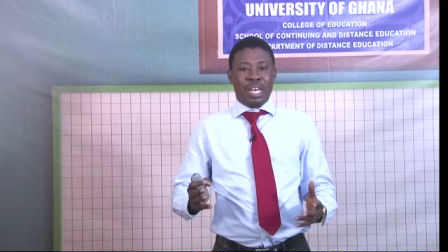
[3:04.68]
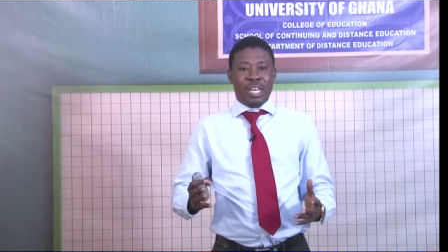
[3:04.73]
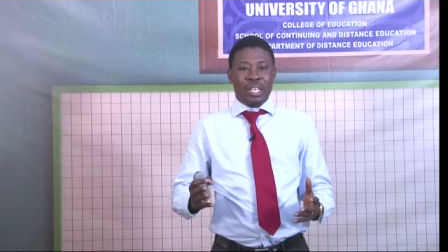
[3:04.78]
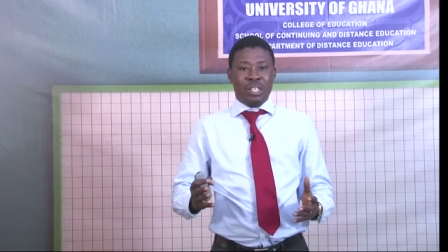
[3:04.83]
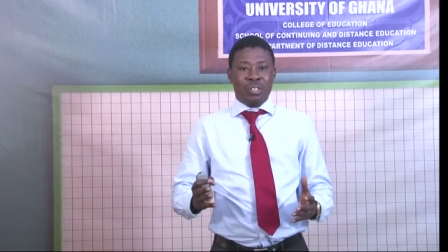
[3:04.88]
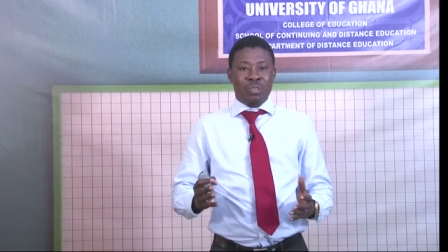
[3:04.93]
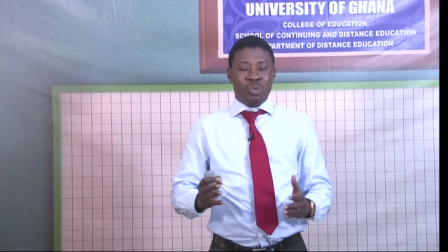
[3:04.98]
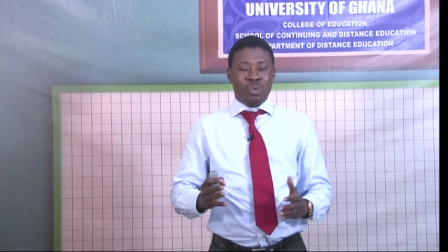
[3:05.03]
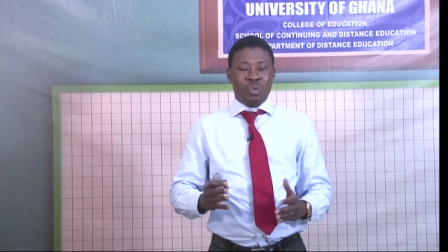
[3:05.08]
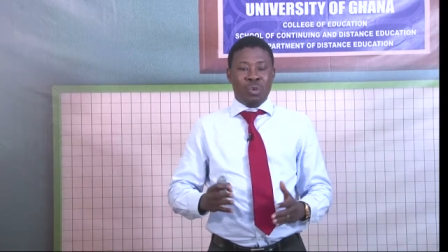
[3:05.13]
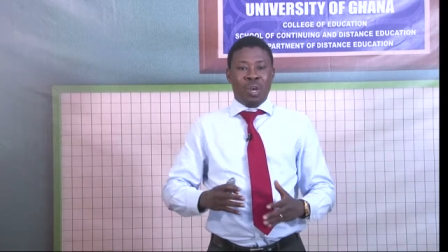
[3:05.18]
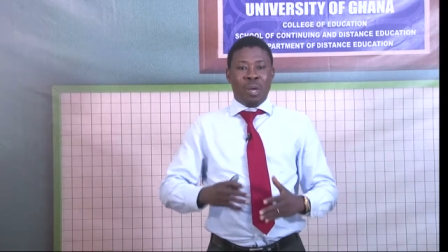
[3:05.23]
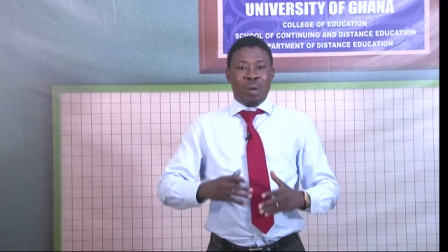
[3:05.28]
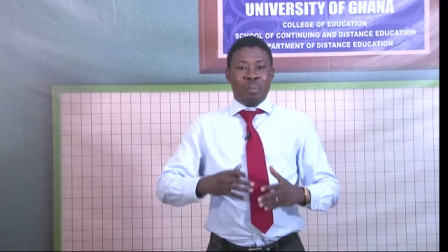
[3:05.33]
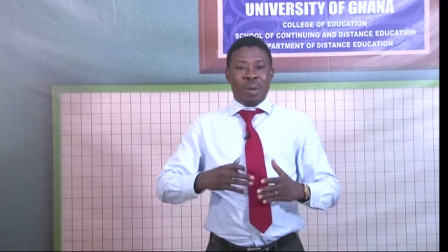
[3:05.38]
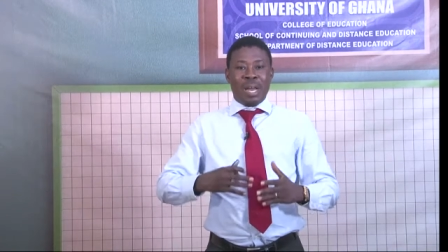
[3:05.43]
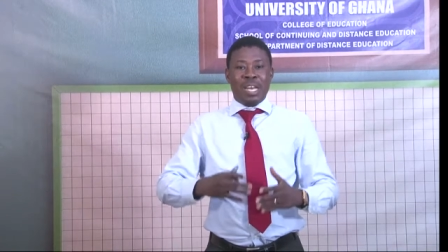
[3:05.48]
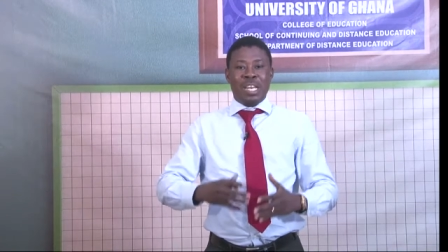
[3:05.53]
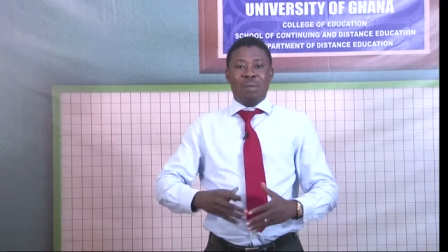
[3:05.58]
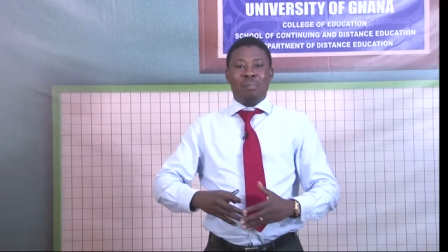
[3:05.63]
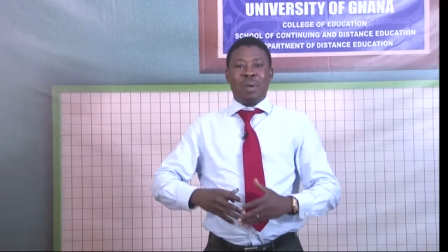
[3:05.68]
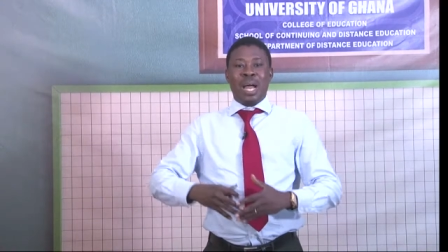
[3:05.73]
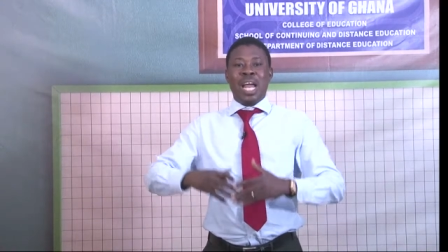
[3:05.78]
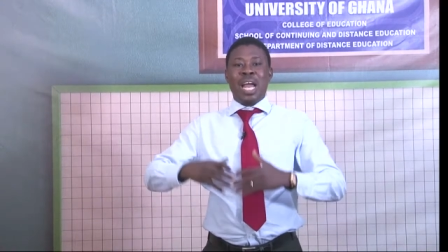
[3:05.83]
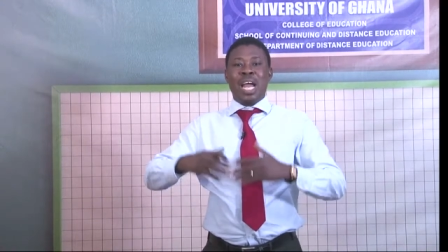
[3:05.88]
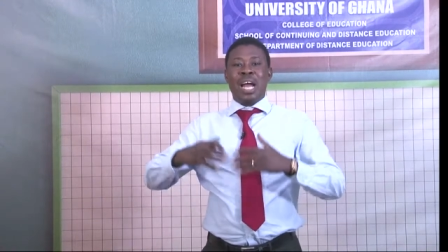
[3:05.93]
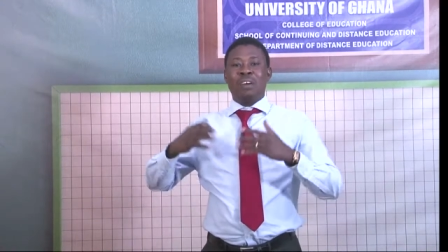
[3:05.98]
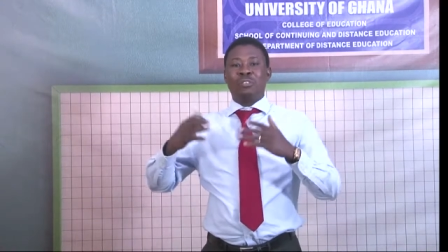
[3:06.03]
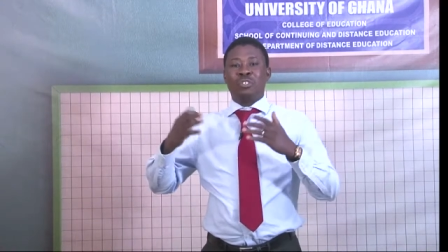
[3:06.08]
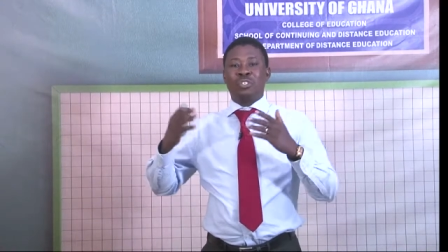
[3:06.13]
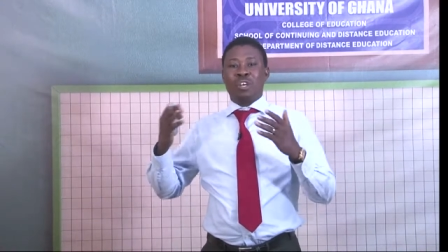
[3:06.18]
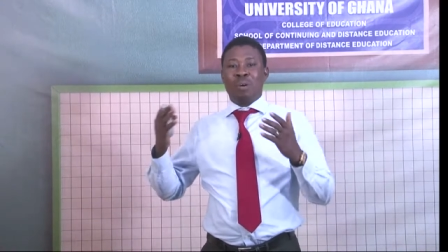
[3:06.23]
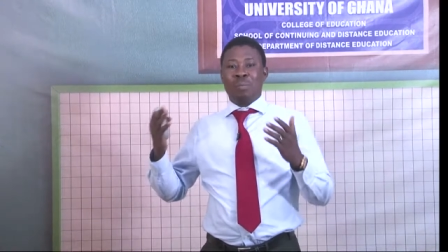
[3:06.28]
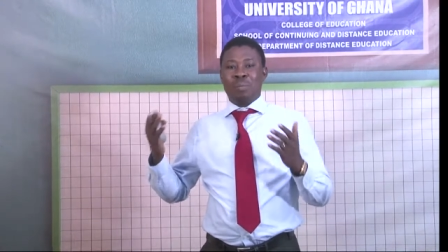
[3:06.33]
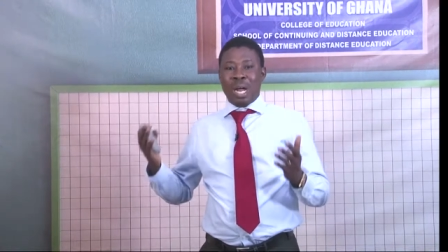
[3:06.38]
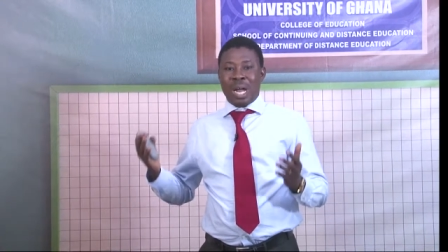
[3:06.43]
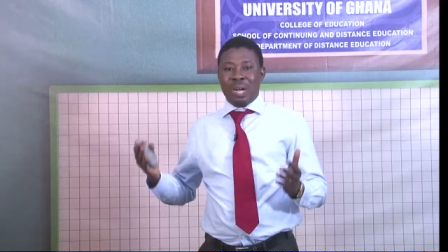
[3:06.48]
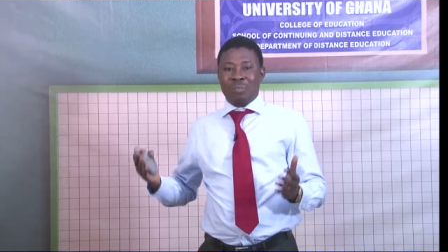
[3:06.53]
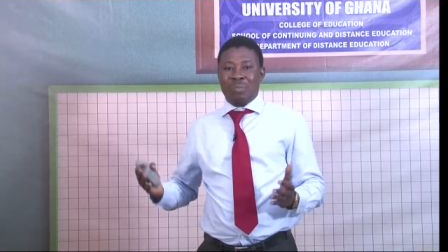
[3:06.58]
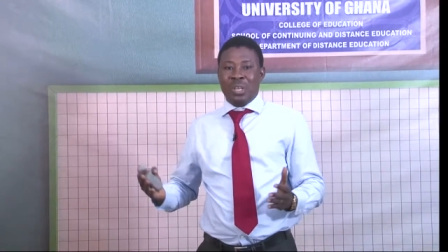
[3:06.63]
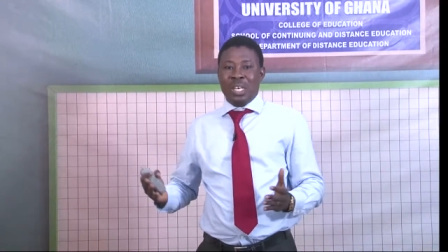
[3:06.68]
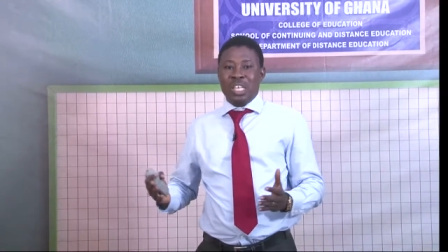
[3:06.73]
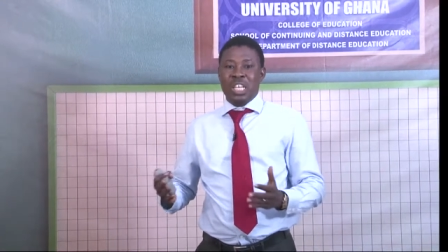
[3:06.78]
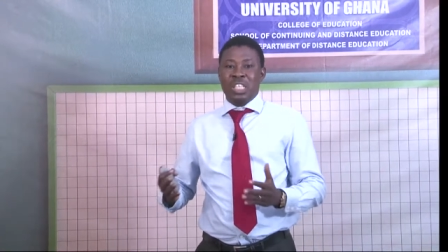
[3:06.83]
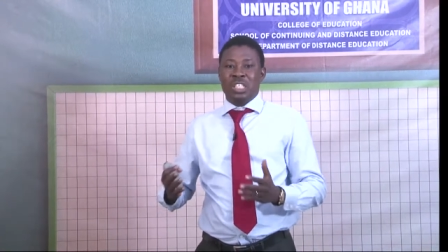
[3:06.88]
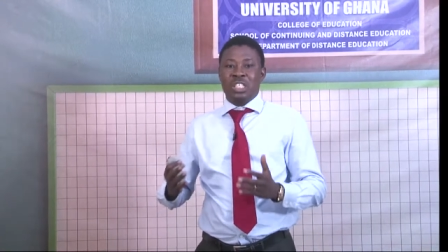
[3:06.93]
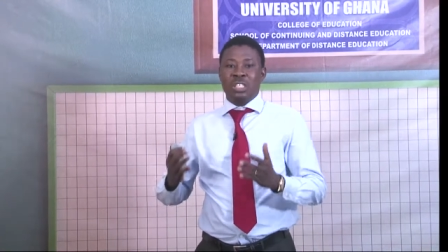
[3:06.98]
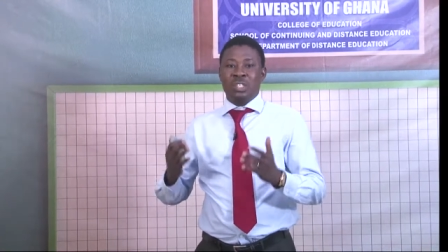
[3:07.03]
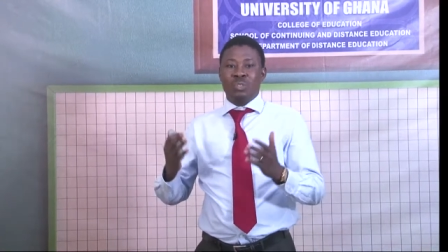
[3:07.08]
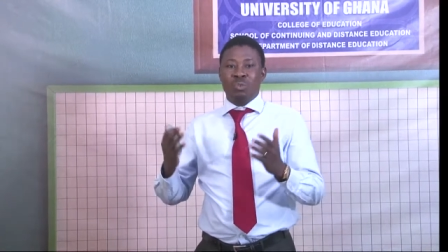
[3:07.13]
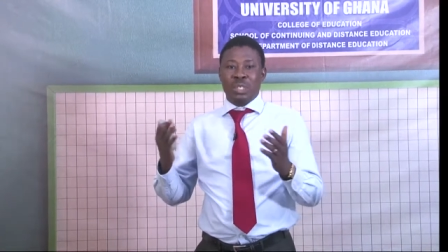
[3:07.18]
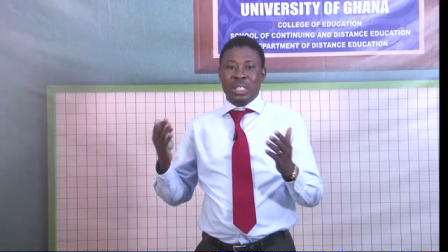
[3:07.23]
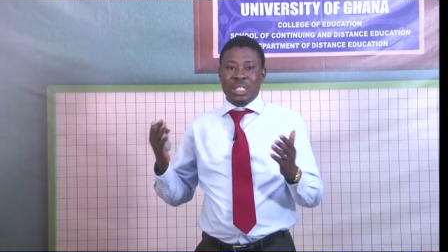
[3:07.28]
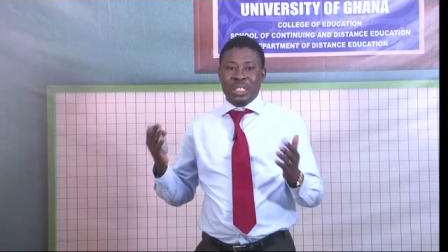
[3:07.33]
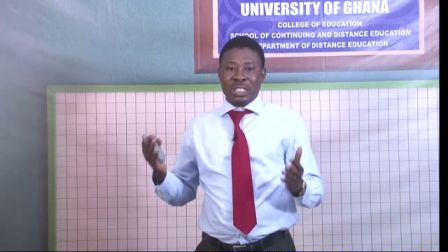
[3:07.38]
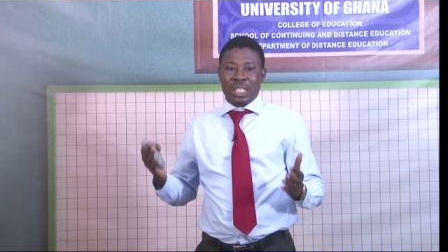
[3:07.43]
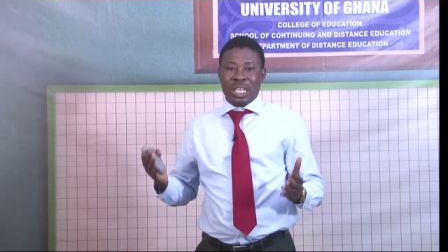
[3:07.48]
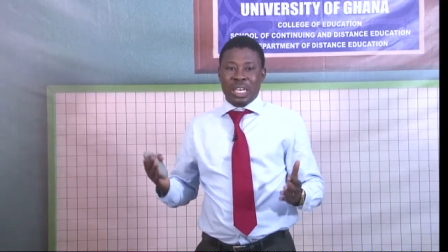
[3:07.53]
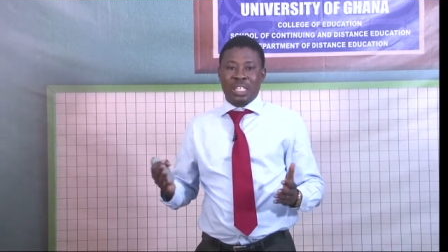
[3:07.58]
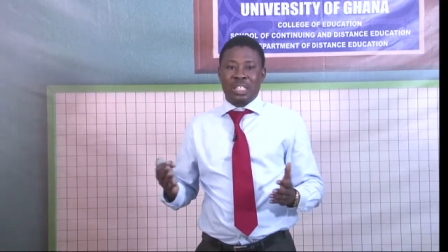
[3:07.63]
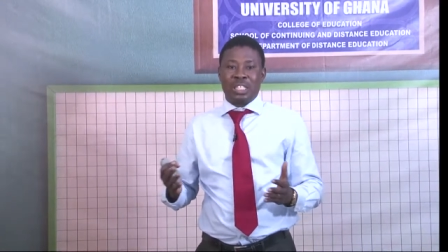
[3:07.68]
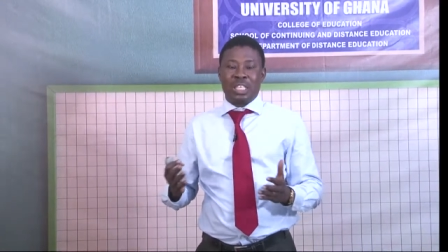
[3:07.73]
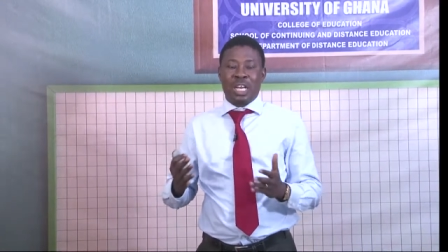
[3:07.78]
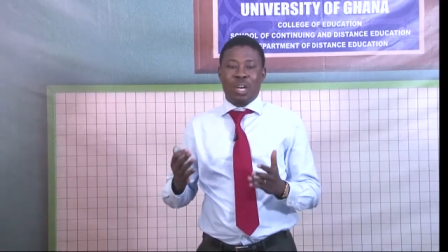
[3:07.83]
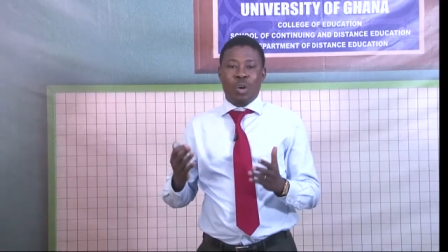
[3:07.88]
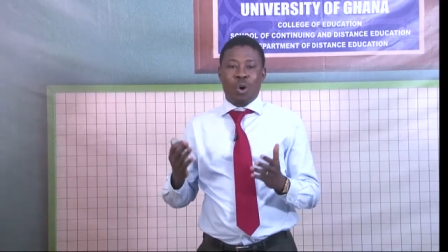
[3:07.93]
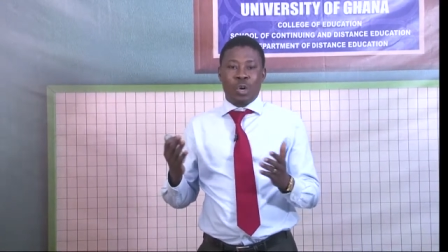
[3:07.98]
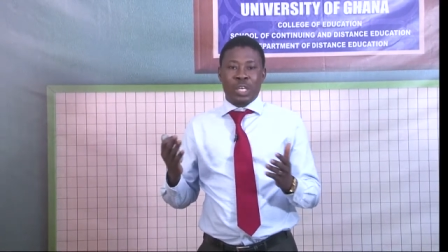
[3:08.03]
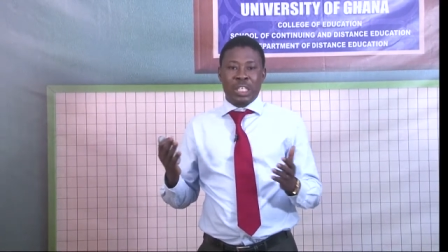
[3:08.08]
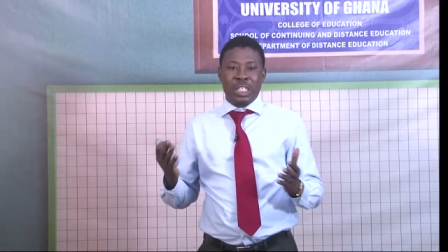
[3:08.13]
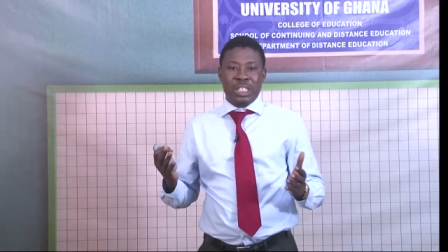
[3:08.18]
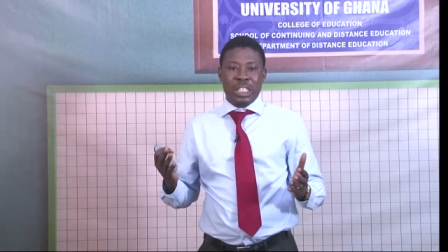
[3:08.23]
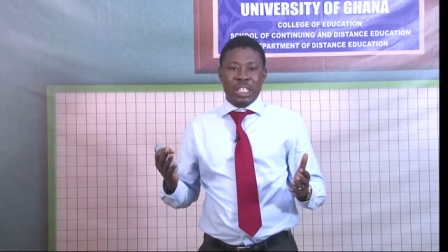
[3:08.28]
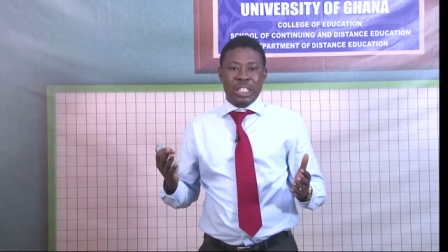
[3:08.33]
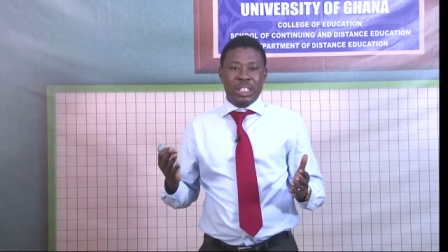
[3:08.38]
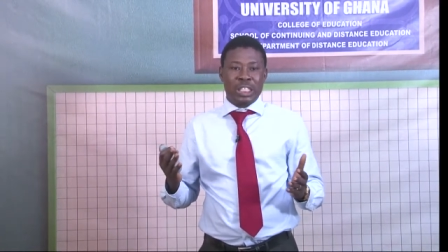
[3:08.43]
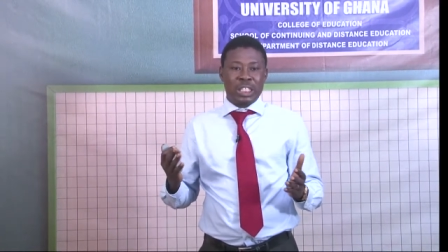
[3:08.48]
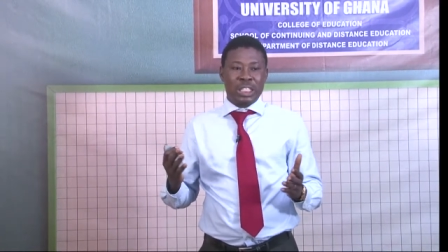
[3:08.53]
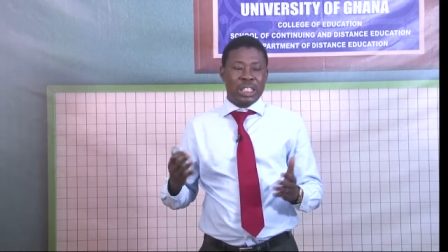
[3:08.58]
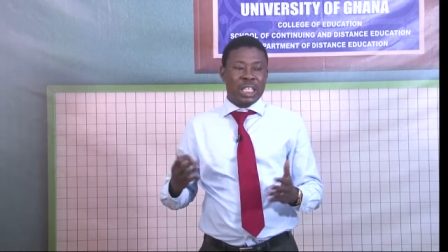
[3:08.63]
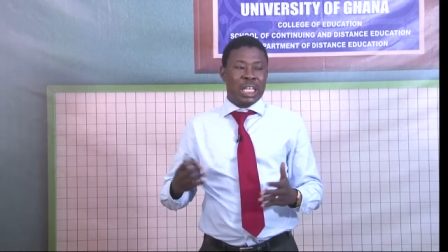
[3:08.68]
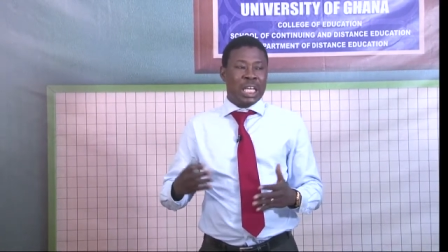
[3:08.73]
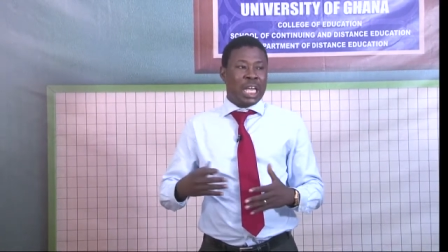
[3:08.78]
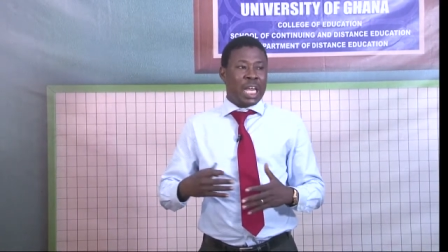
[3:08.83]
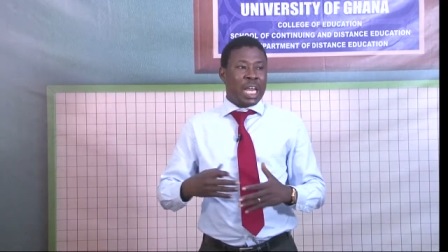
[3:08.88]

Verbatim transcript: NGO, but they might have some affiliations with international organizations,